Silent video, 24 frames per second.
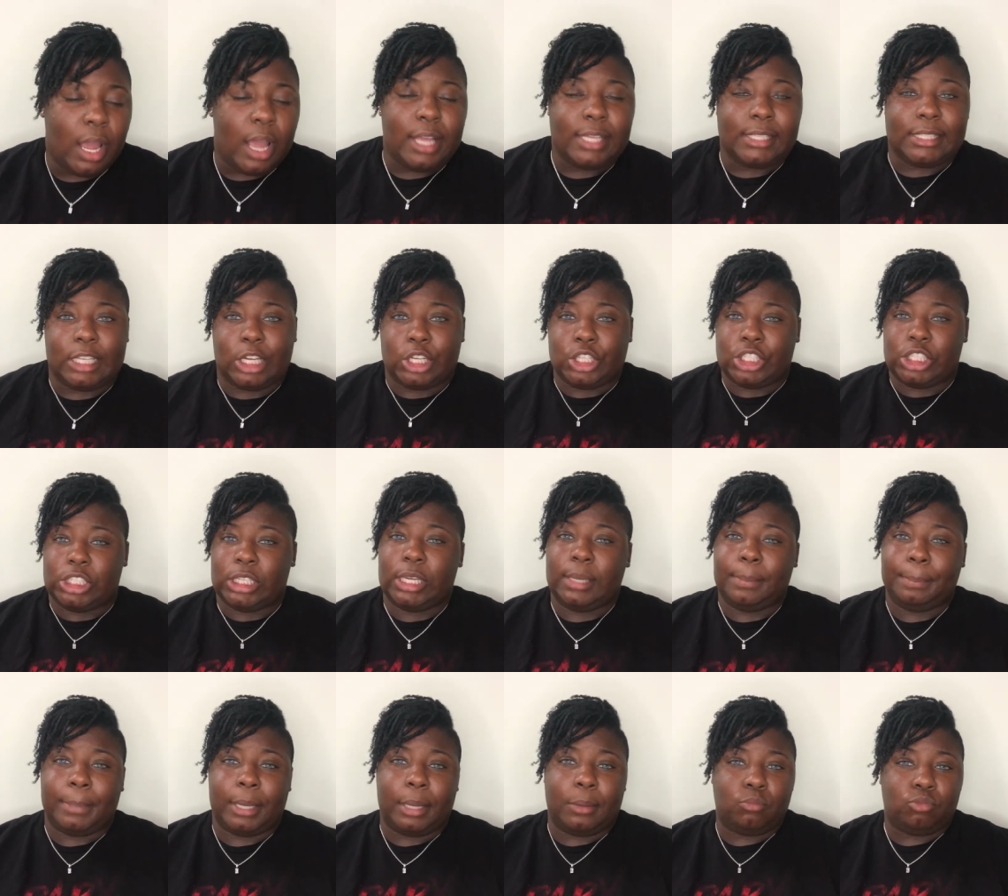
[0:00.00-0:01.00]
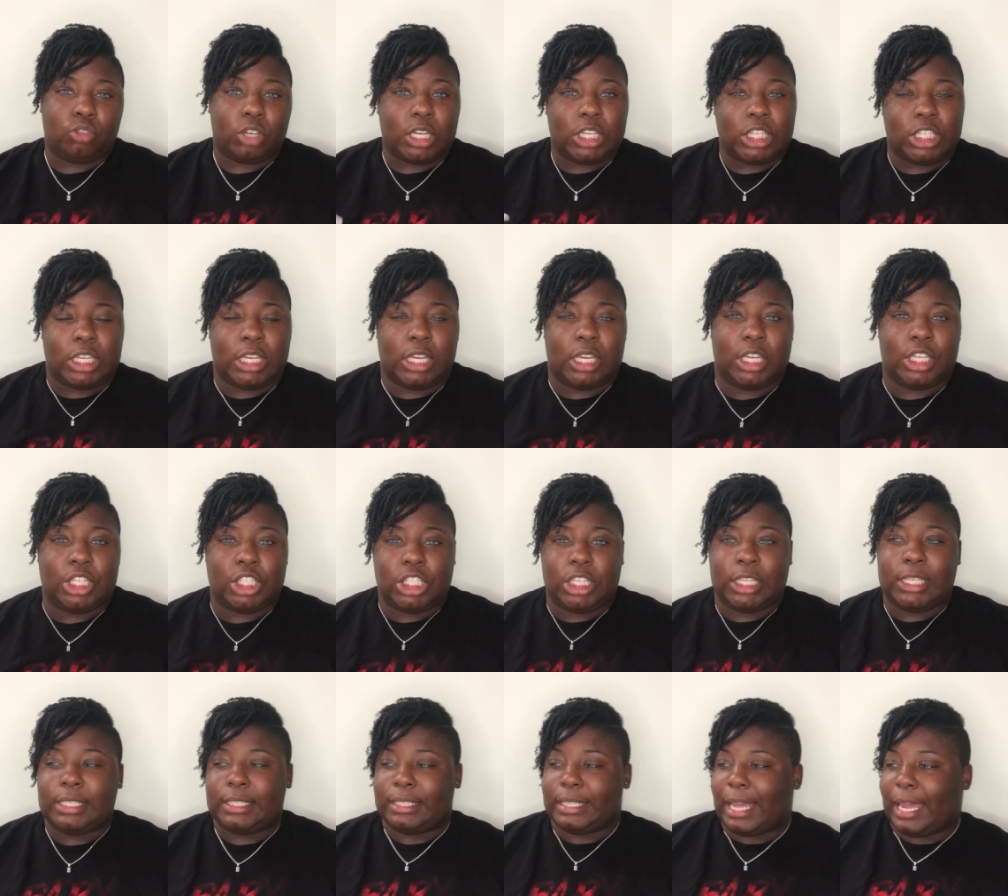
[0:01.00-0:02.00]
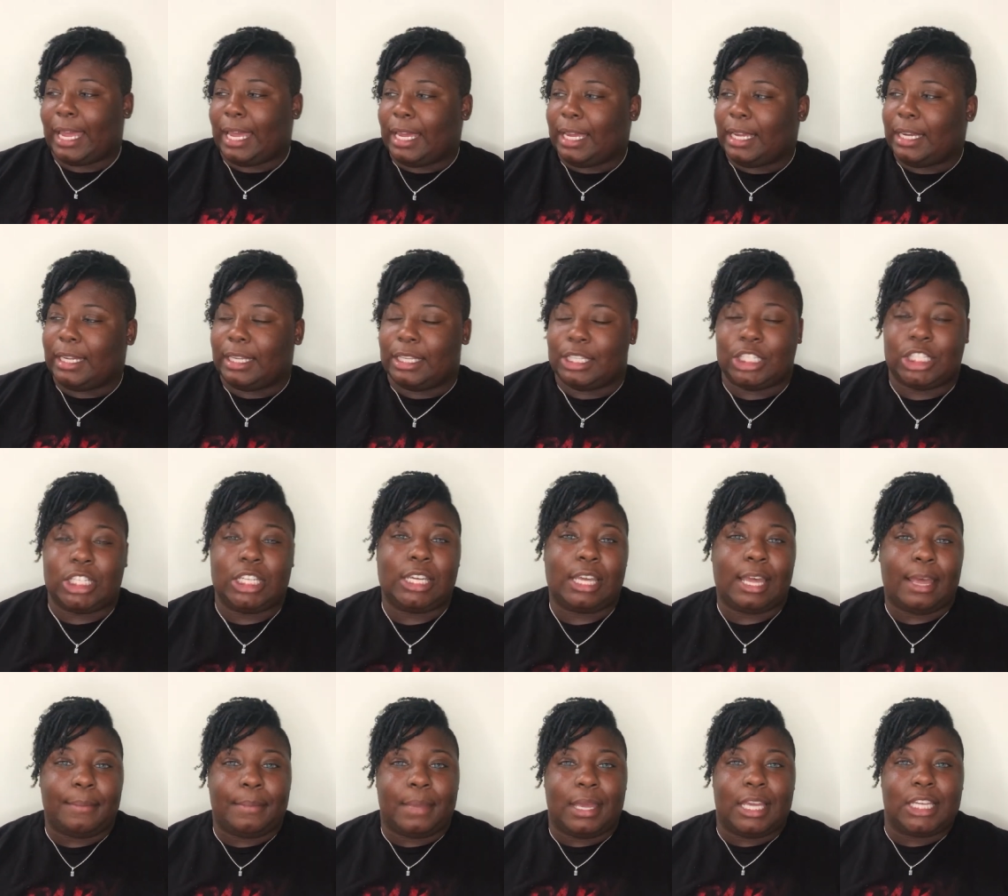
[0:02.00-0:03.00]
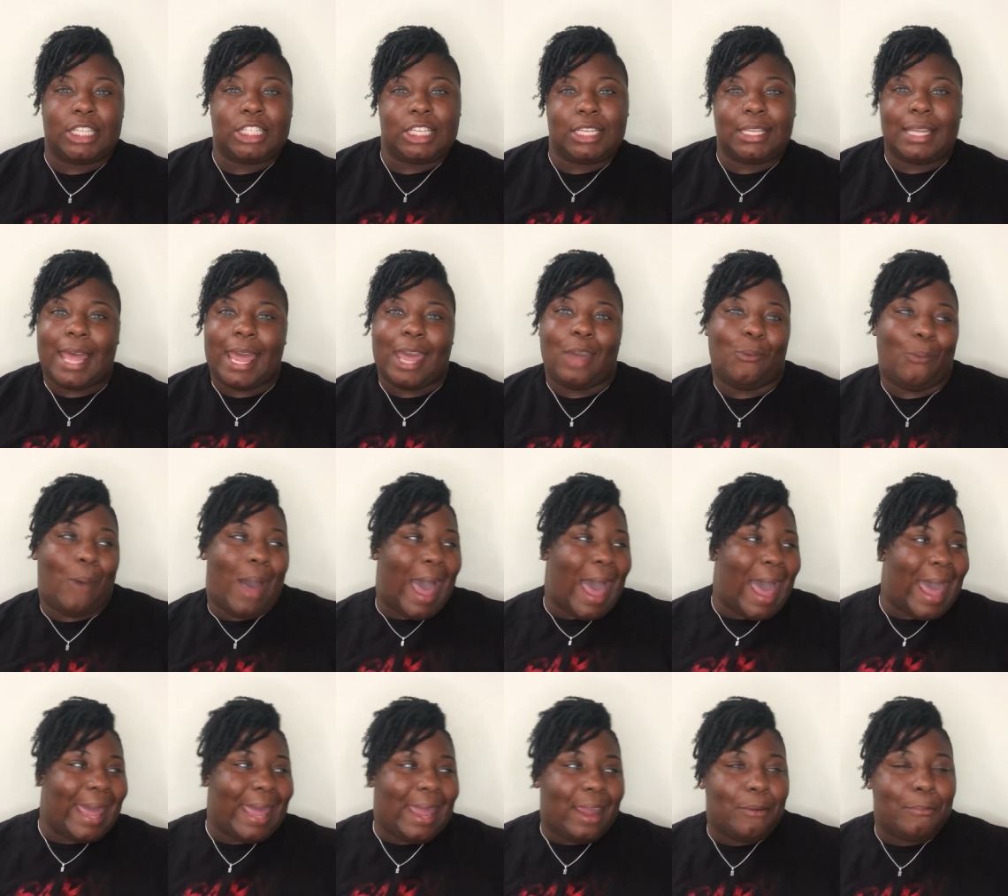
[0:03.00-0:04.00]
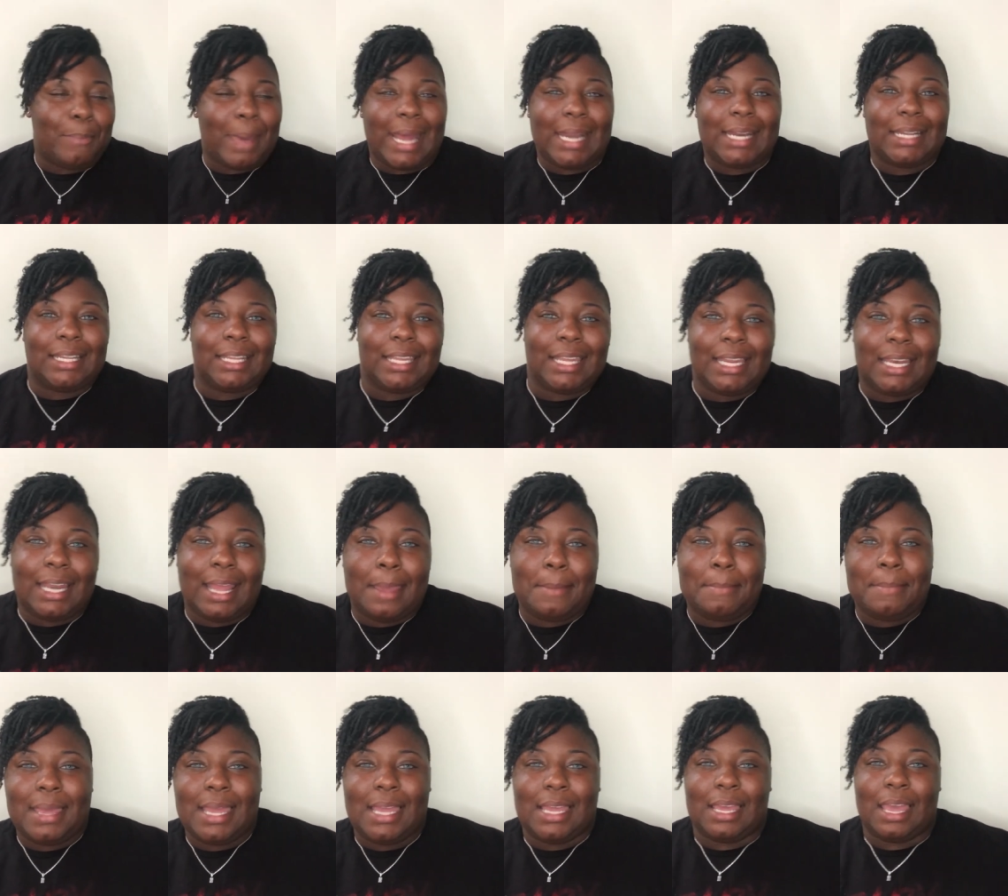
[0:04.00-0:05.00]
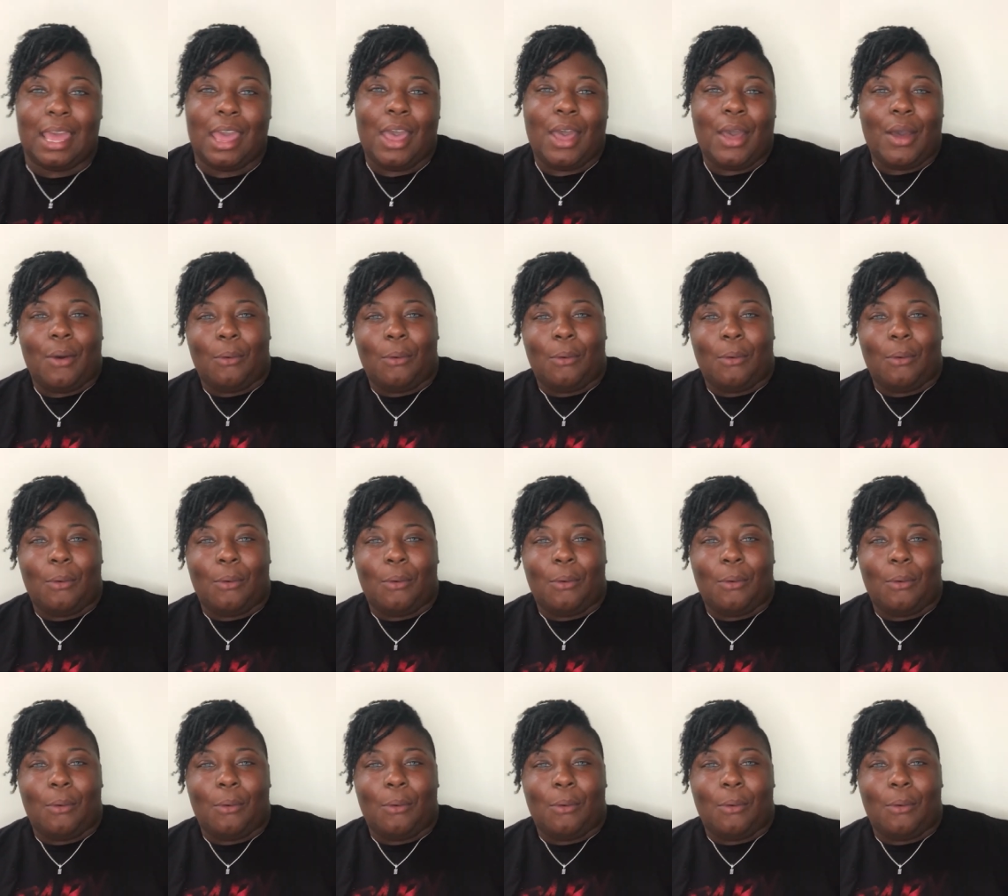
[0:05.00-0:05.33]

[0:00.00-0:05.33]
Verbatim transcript: so she bum rush in, she late and she come in, she like, why everybody looking at me?